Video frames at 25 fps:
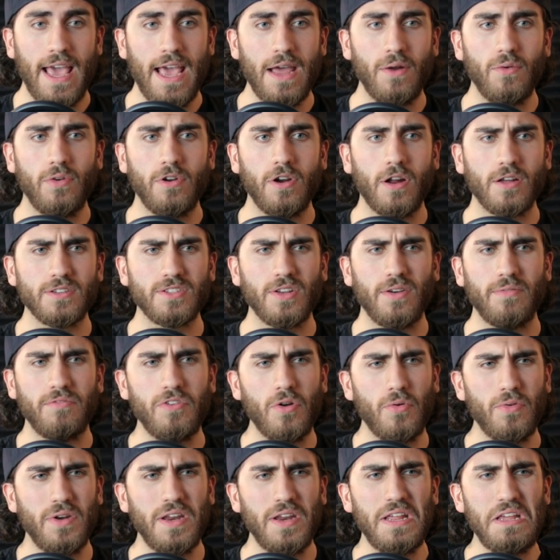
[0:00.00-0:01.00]
And we'd also
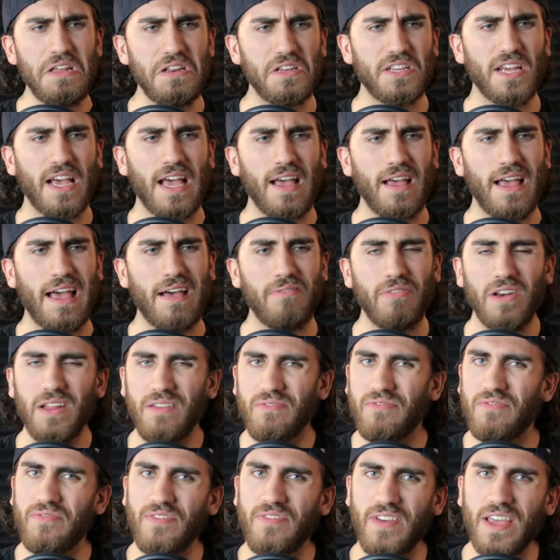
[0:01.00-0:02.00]
have no need to have
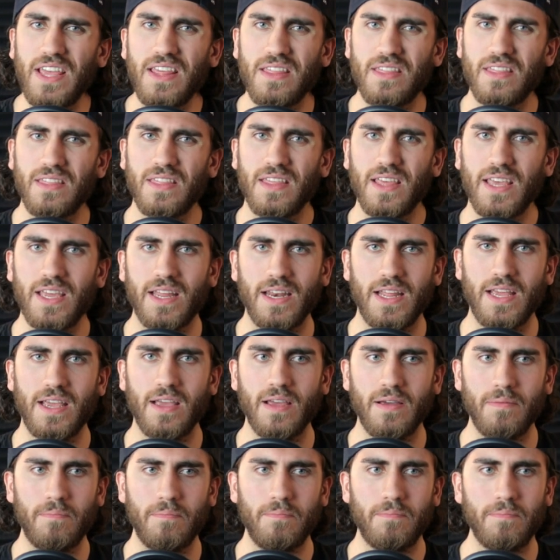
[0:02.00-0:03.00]
any faith in
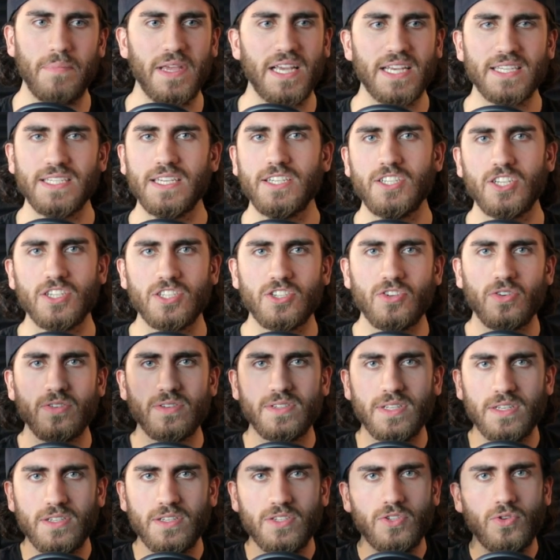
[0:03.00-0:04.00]
him, because he just
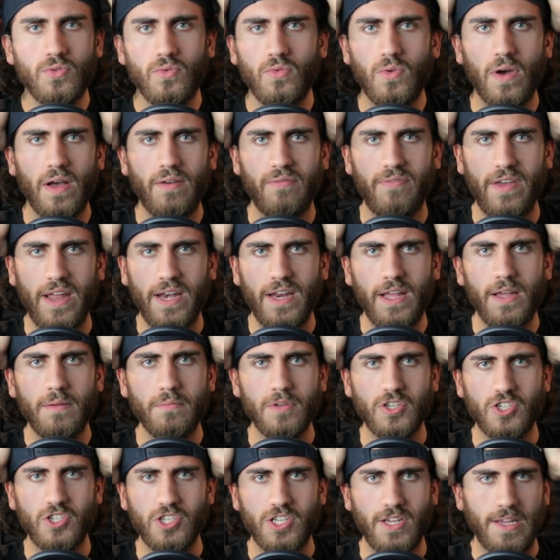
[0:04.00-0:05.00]
turns into a
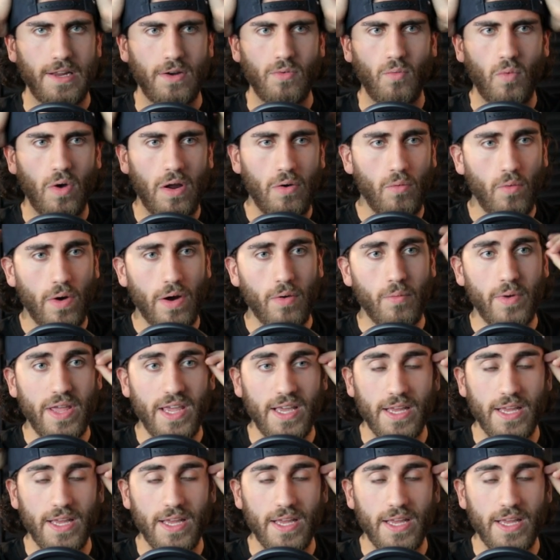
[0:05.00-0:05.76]
vending machine, one where